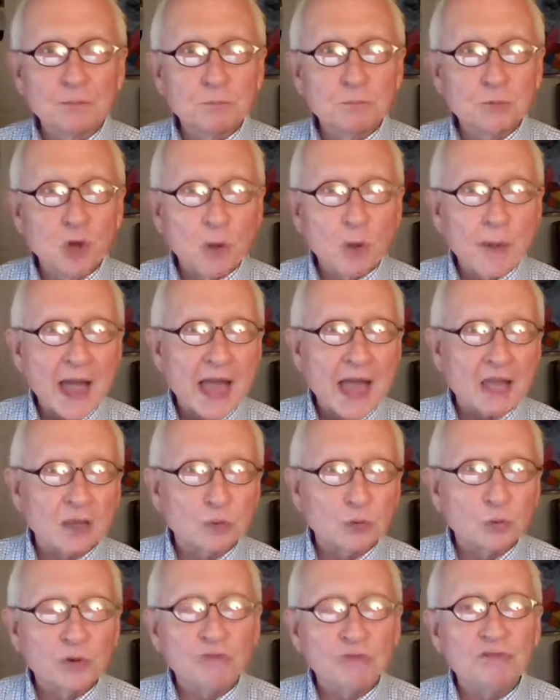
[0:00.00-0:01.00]
go back
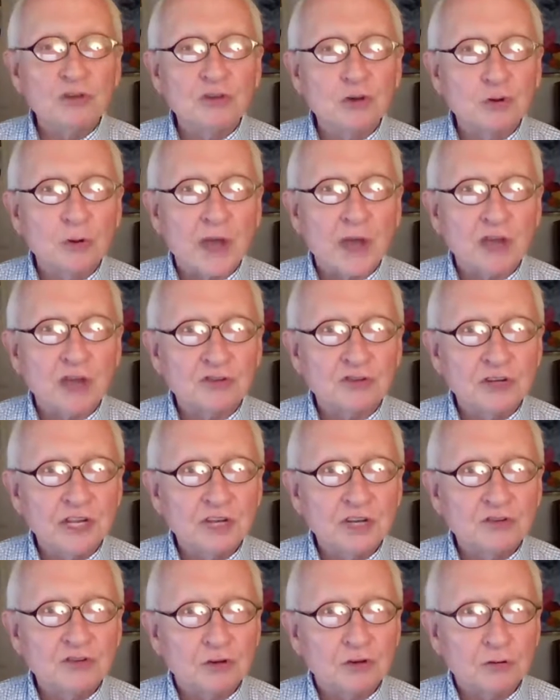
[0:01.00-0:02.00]
and review as you
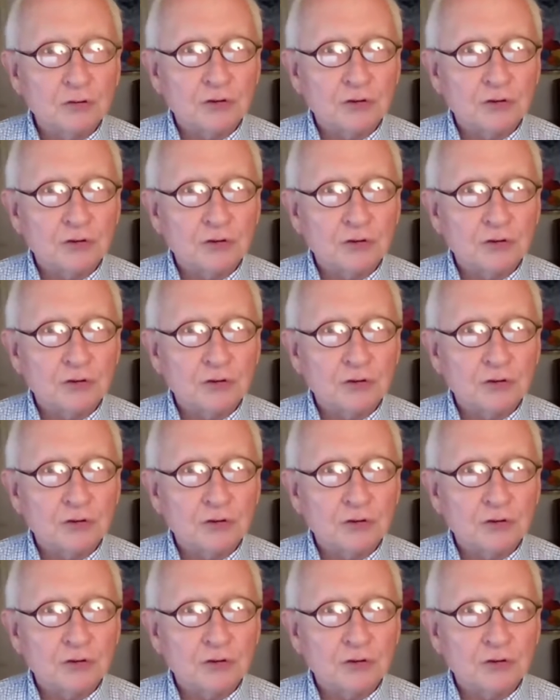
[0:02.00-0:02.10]
need to.